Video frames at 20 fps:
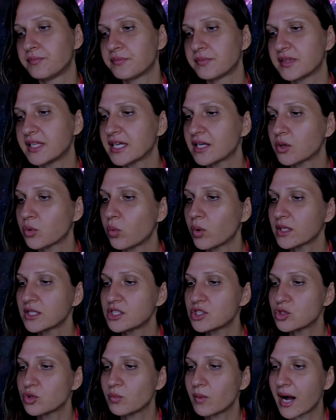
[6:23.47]
The
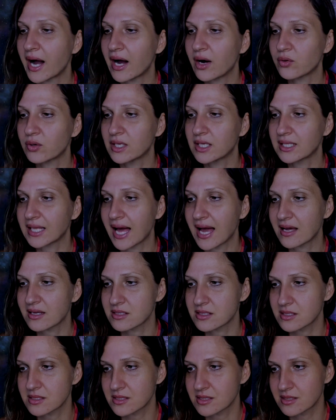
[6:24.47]
Quantum
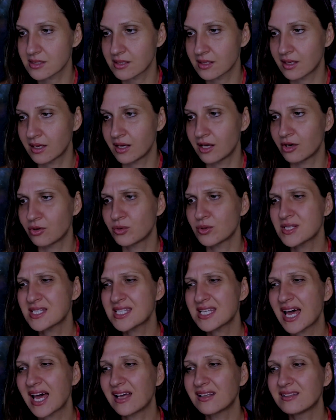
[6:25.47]
Hourglass was
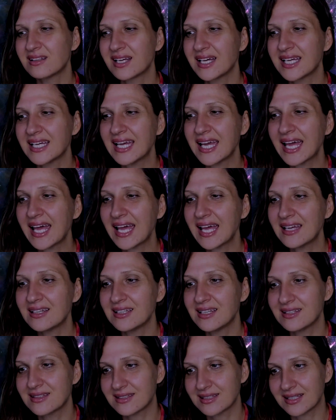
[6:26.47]
unlike
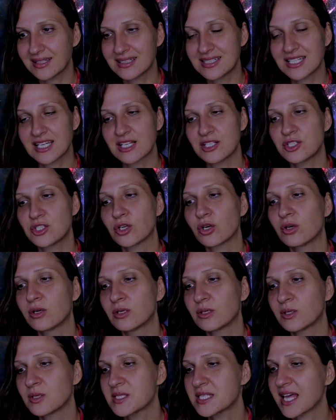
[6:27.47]
anything the
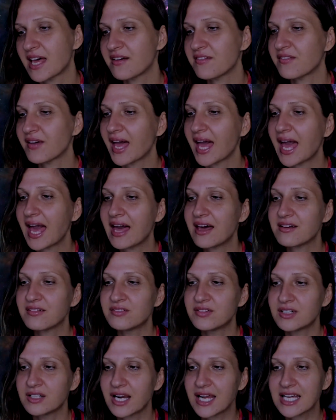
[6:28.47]
Eternals have
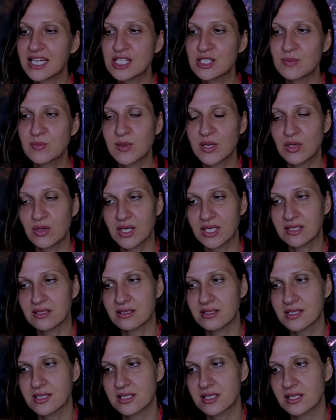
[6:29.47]
ever
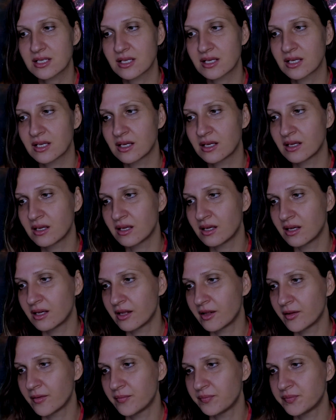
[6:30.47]
experienced.
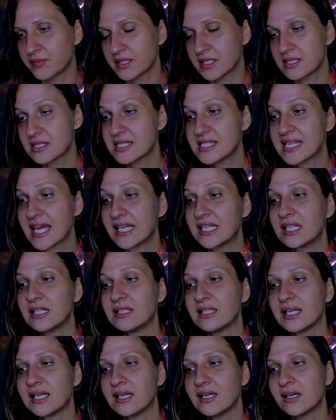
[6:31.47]

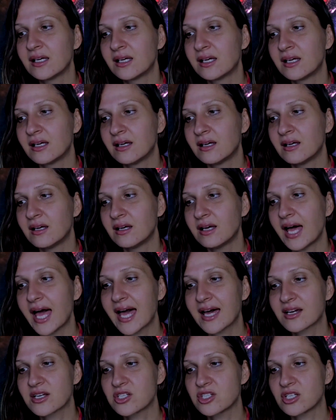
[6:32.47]
Suddenly,
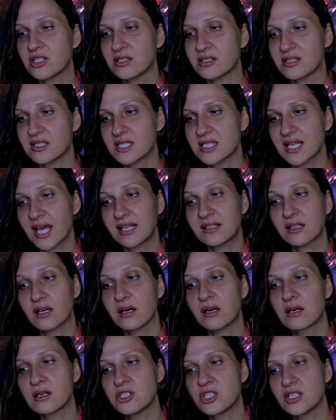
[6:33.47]
actions had
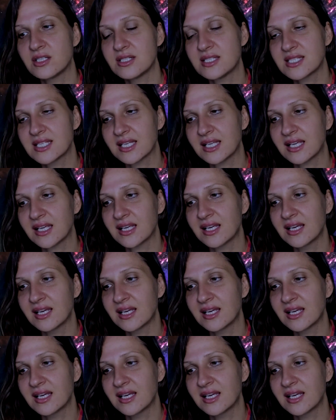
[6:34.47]
urgency,